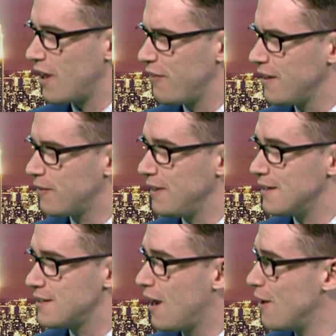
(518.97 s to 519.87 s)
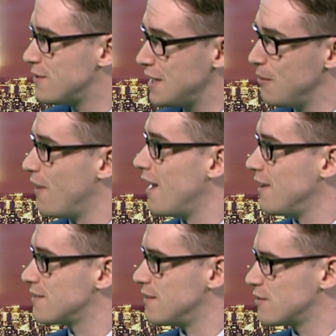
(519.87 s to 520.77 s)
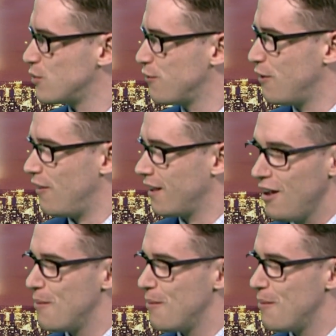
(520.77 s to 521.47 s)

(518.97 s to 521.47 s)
And I think the entire team in that instance sort of felt like,